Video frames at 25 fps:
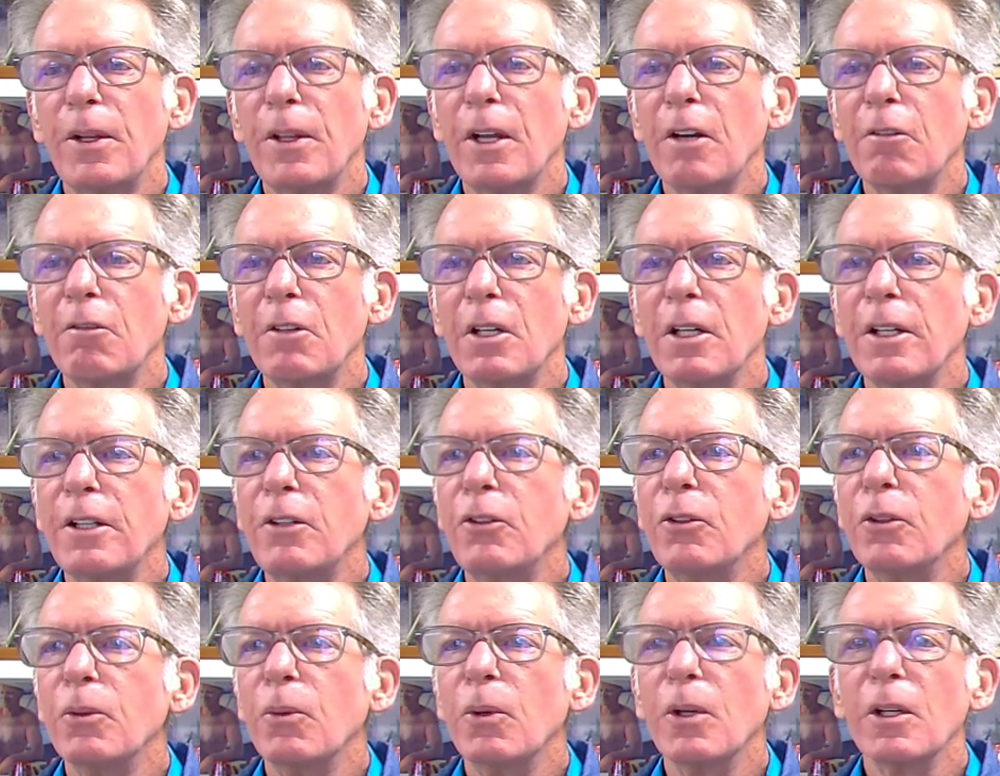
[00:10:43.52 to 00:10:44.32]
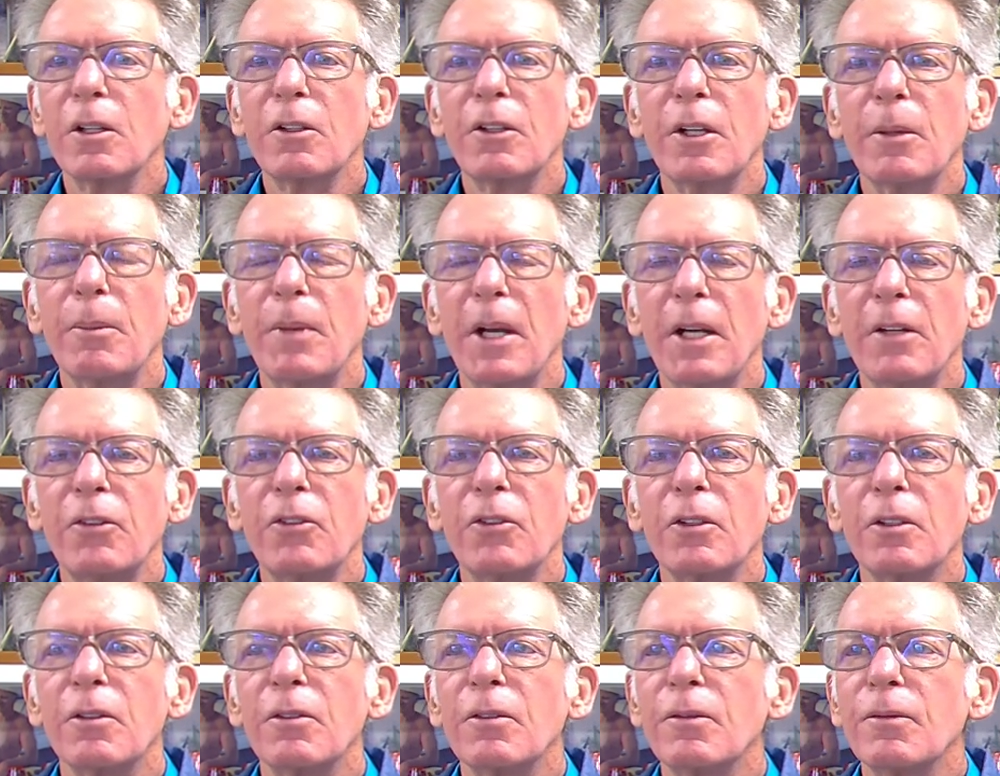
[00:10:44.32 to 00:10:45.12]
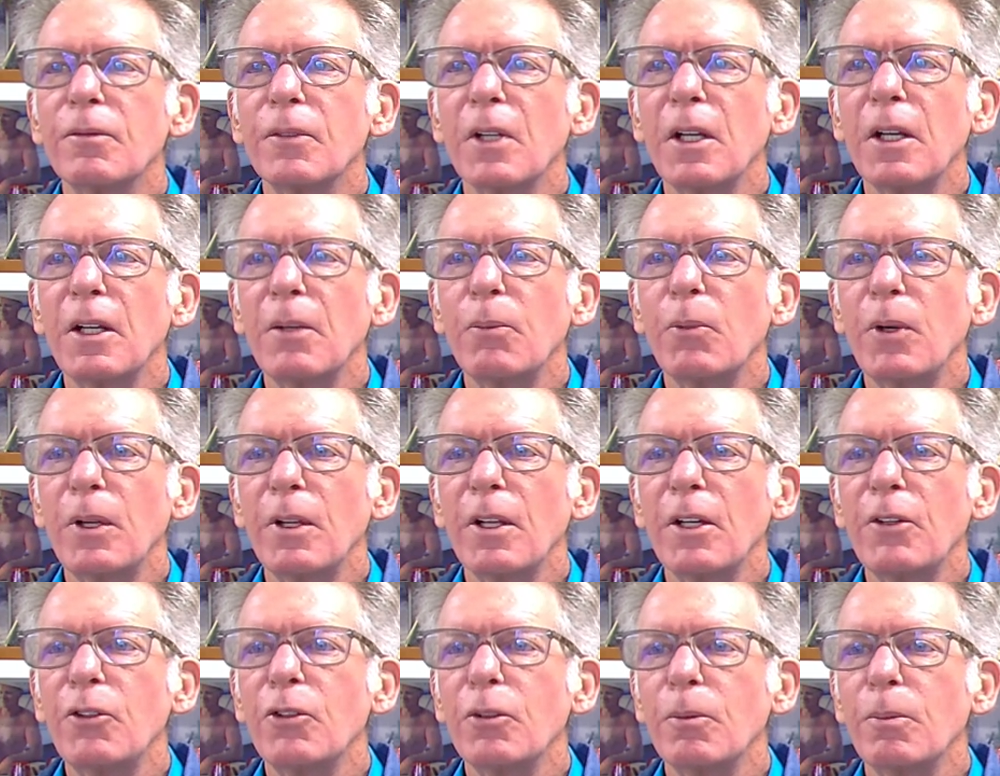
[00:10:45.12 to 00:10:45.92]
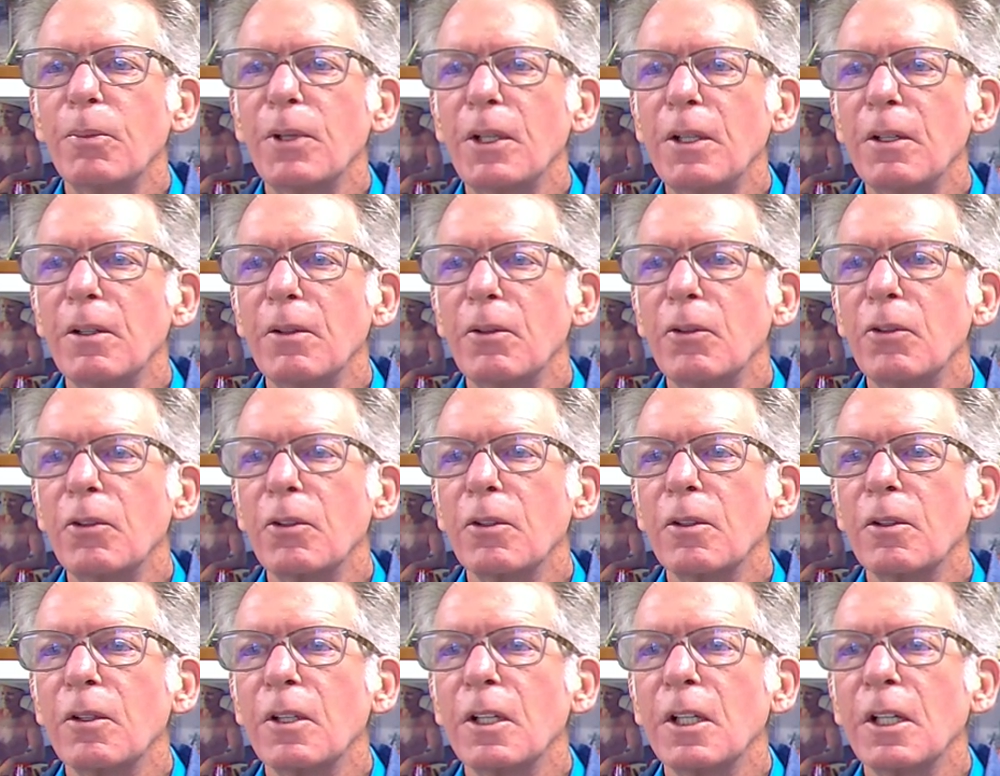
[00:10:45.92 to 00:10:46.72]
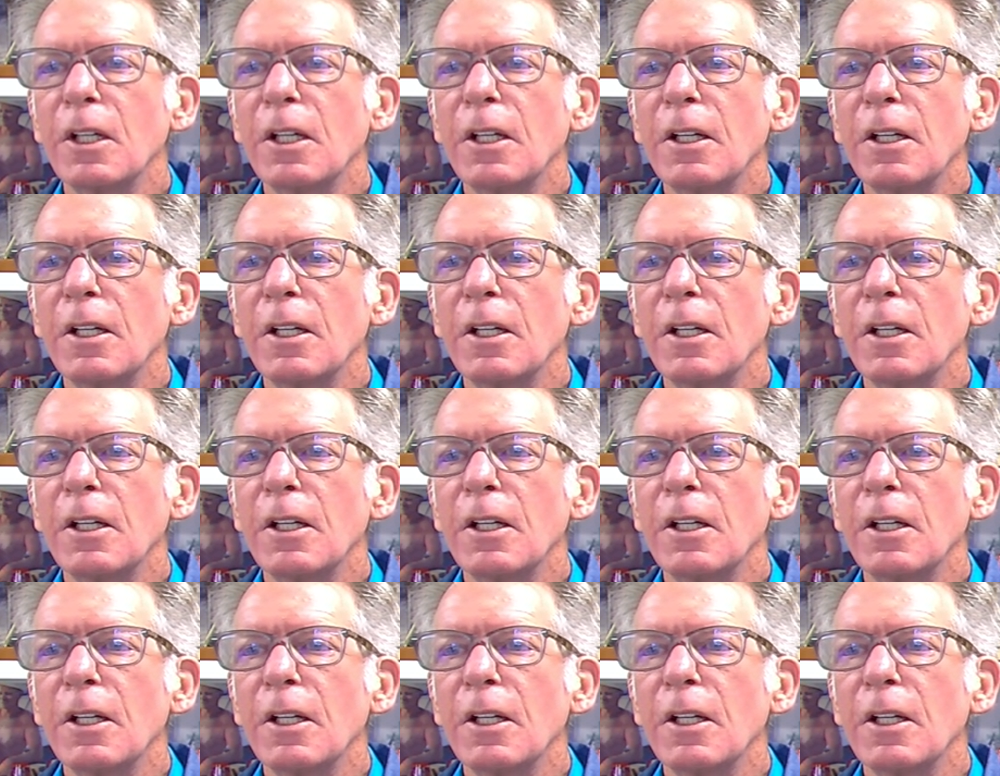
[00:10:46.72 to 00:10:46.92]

where they really do work their best and where they should be used.